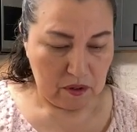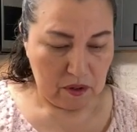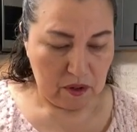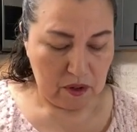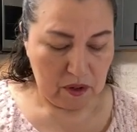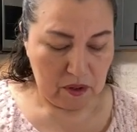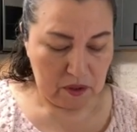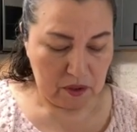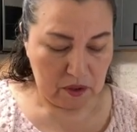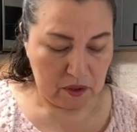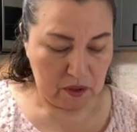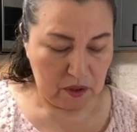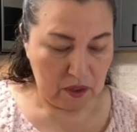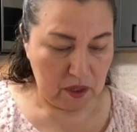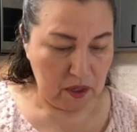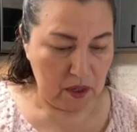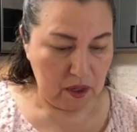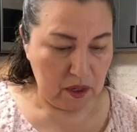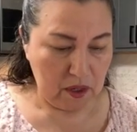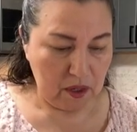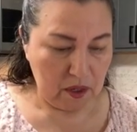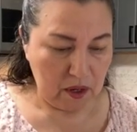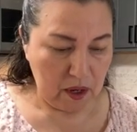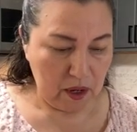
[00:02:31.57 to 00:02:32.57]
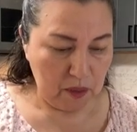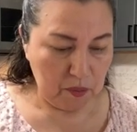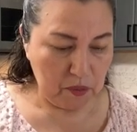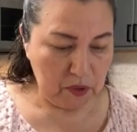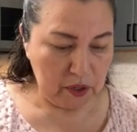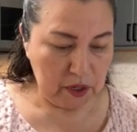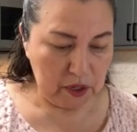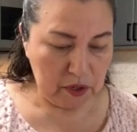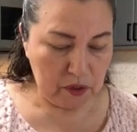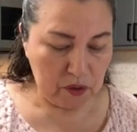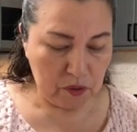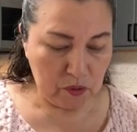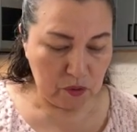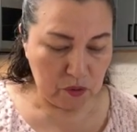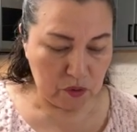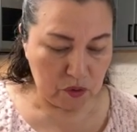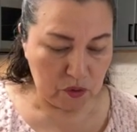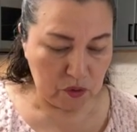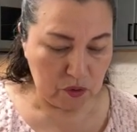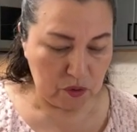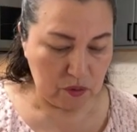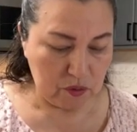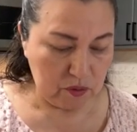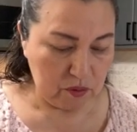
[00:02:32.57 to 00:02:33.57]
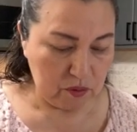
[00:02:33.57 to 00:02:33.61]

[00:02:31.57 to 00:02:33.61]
let's see, I'm gonna use